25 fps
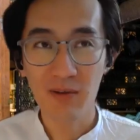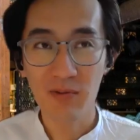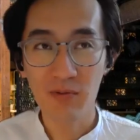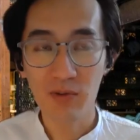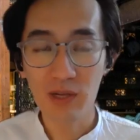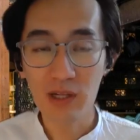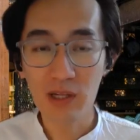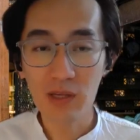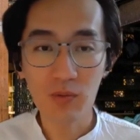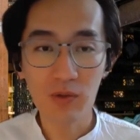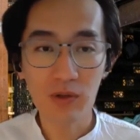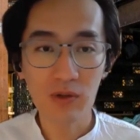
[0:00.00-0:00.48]

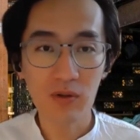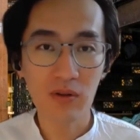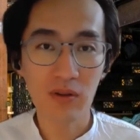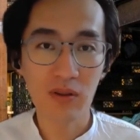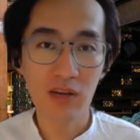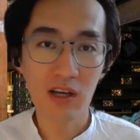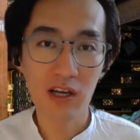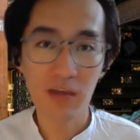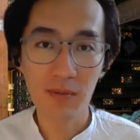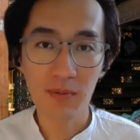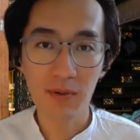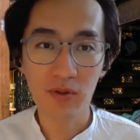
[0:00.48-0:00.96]
really, when you
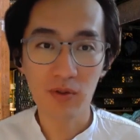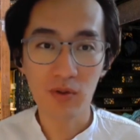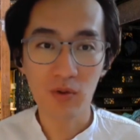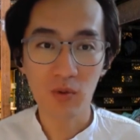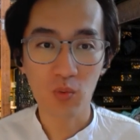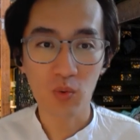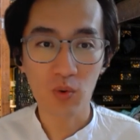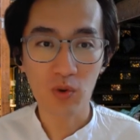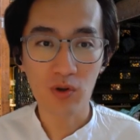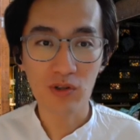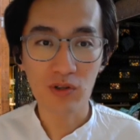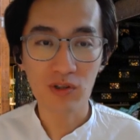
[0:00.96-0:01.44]
think about the
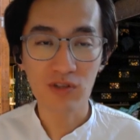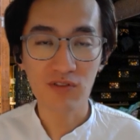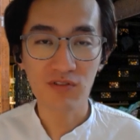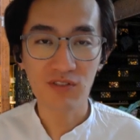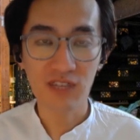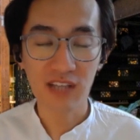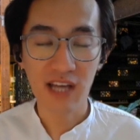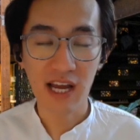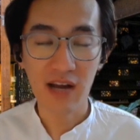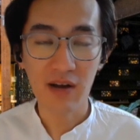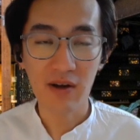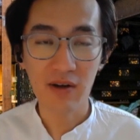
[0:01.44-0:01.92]
world of
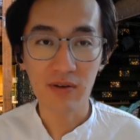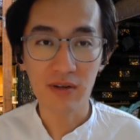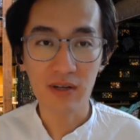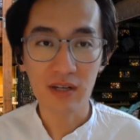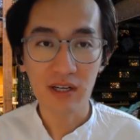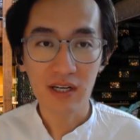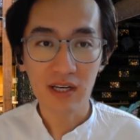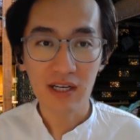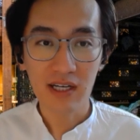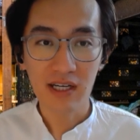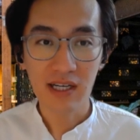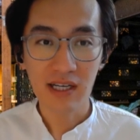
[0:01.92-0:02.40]
sound,
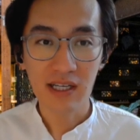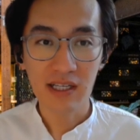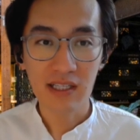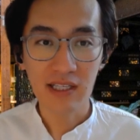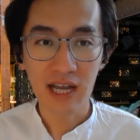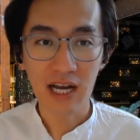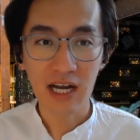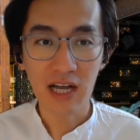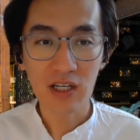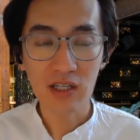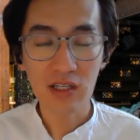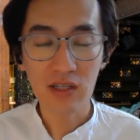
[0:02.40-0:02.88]
it's
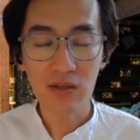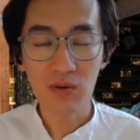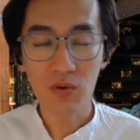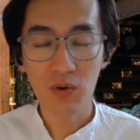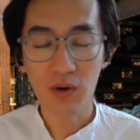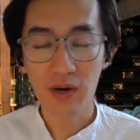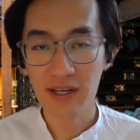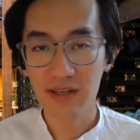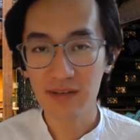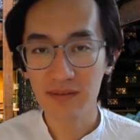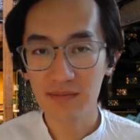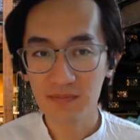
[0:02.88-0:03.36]
actually
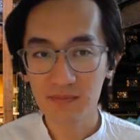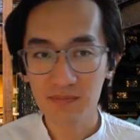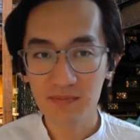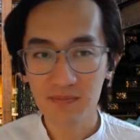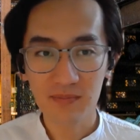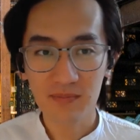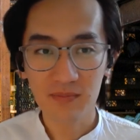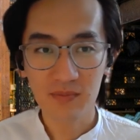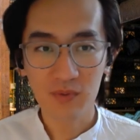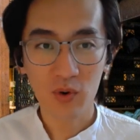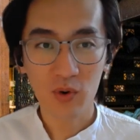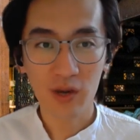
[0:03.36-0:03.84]
quite
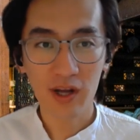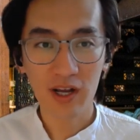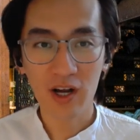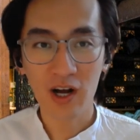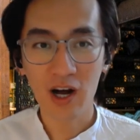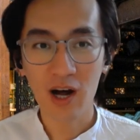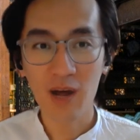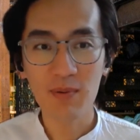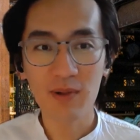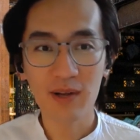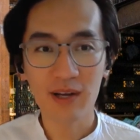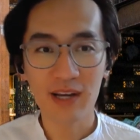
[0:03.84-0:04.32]
quite
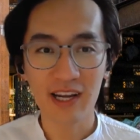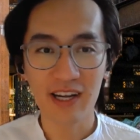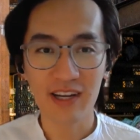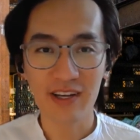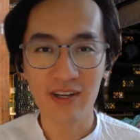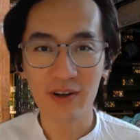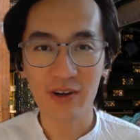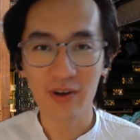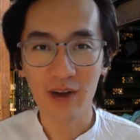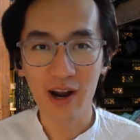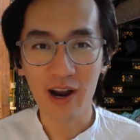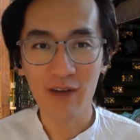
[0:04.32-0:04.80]
complicated. You
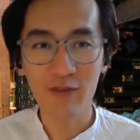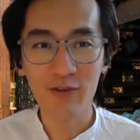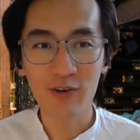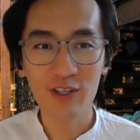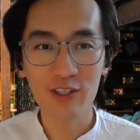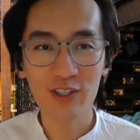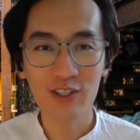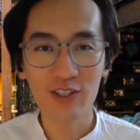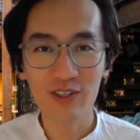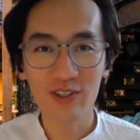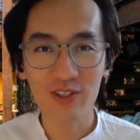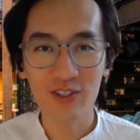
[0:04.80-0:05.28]
know, every
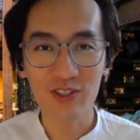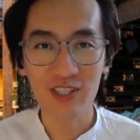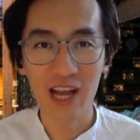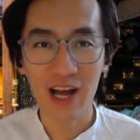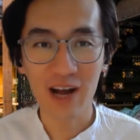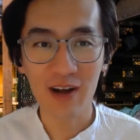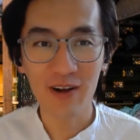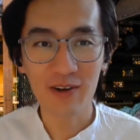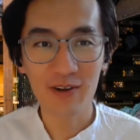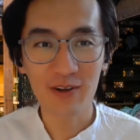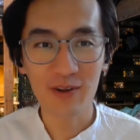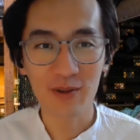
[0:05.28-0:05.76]
single
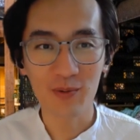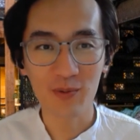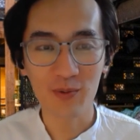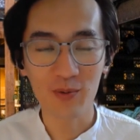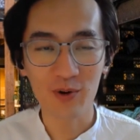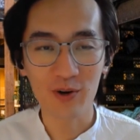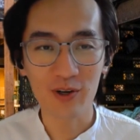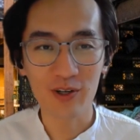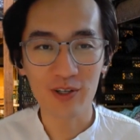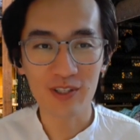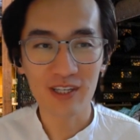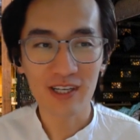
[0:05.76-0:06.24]
sound in the
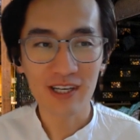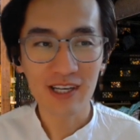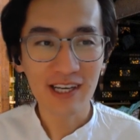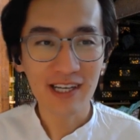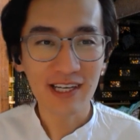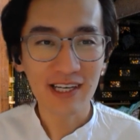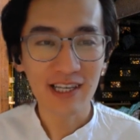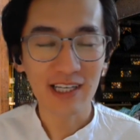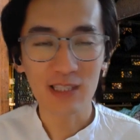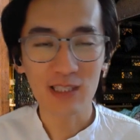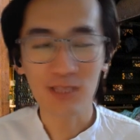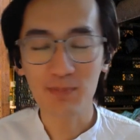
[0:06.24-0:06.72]
world
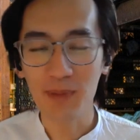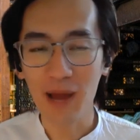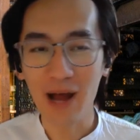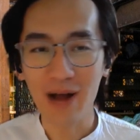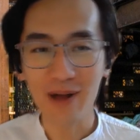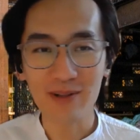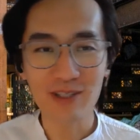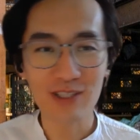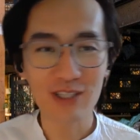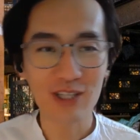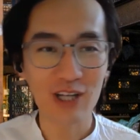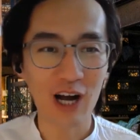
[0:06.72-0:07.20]
gets
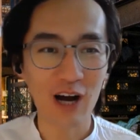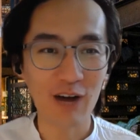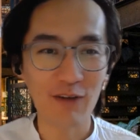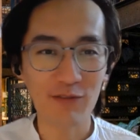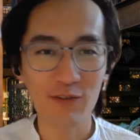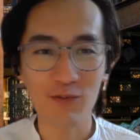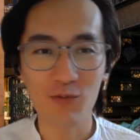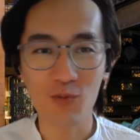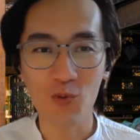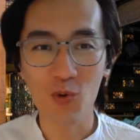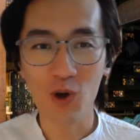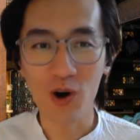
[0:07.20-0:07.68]
bounced off
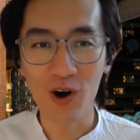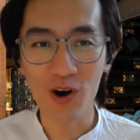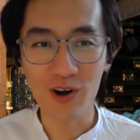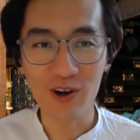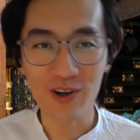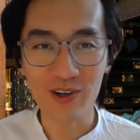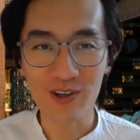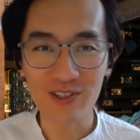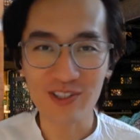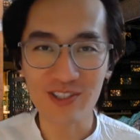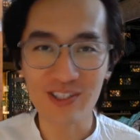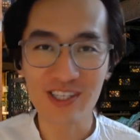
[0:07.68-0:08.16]
of
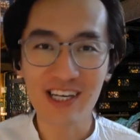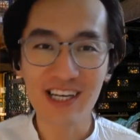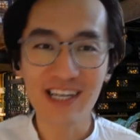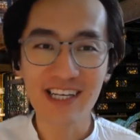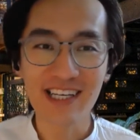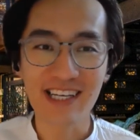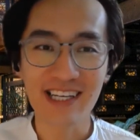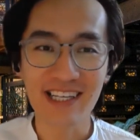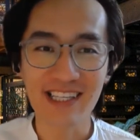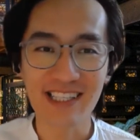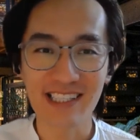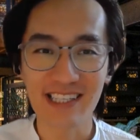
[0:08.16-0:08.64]
walls,
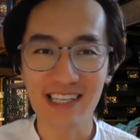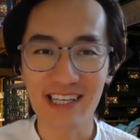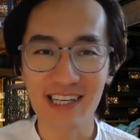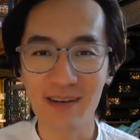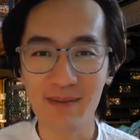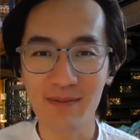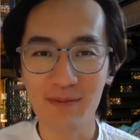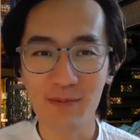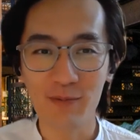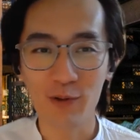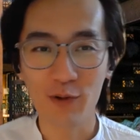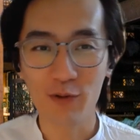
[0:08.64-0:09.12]
gets
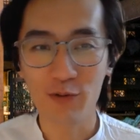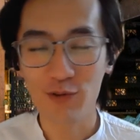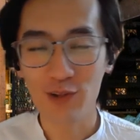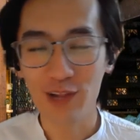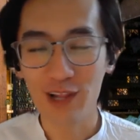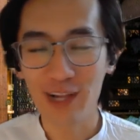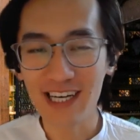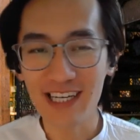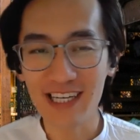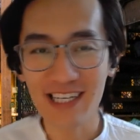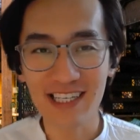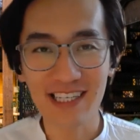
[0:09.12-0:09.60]
um,
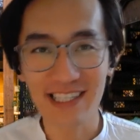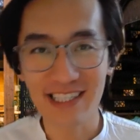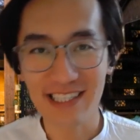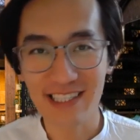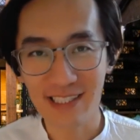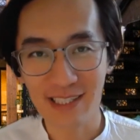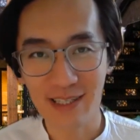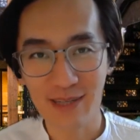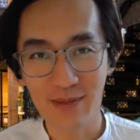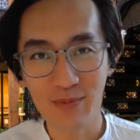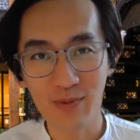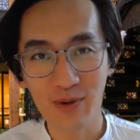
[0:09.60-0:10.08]
reflected in
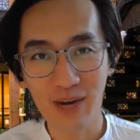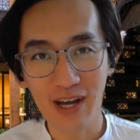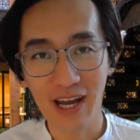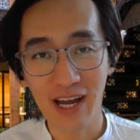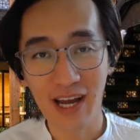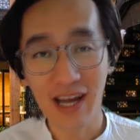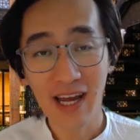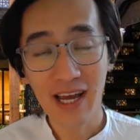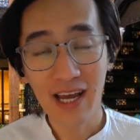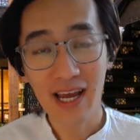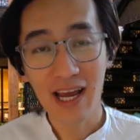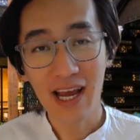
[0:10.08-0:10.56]
some way,
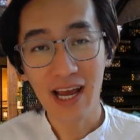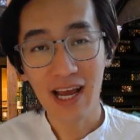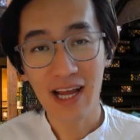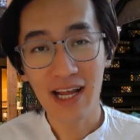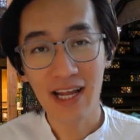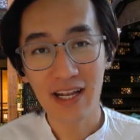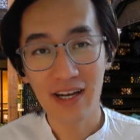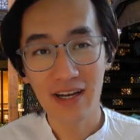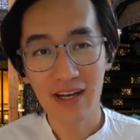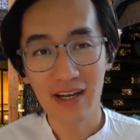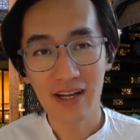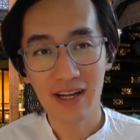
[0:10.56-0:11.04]

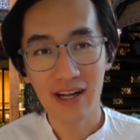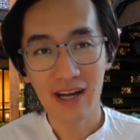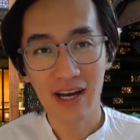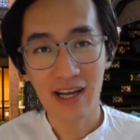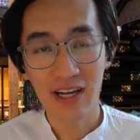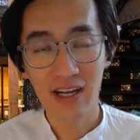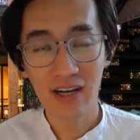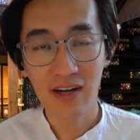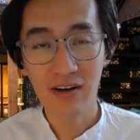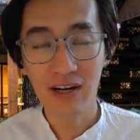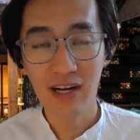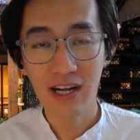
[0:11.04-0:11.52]
and a
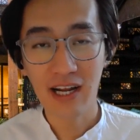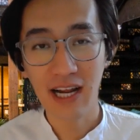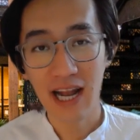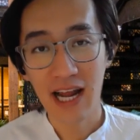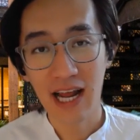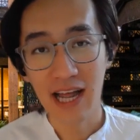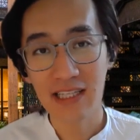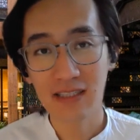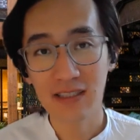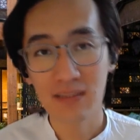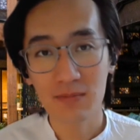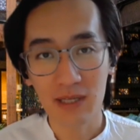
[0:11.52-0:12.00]
hearing aid
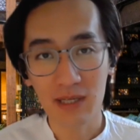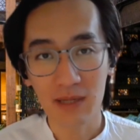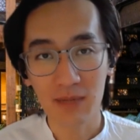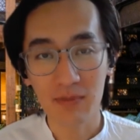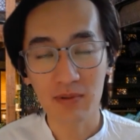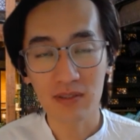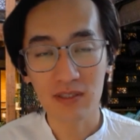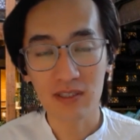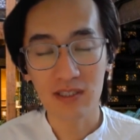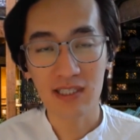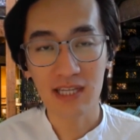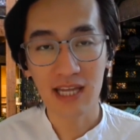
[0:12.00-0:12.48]
has to be
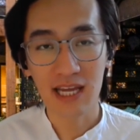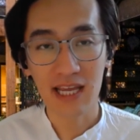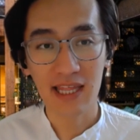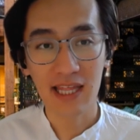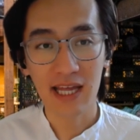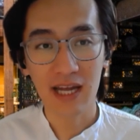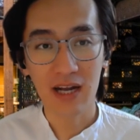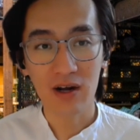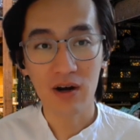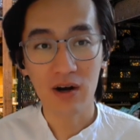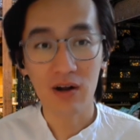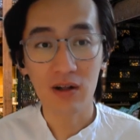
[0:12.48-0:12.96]
able to take
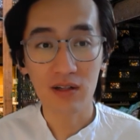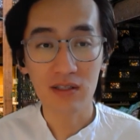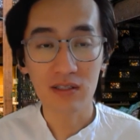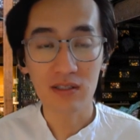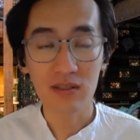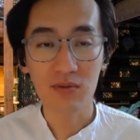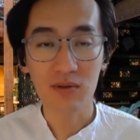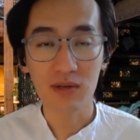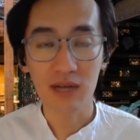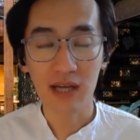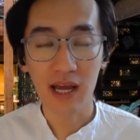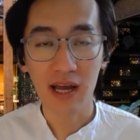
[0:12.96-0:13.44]
that all
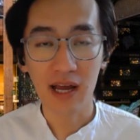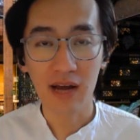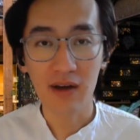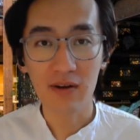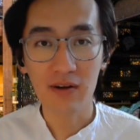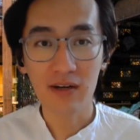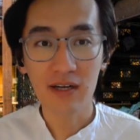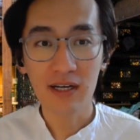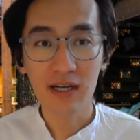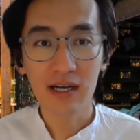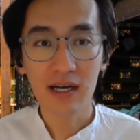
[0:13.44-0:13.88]
into account.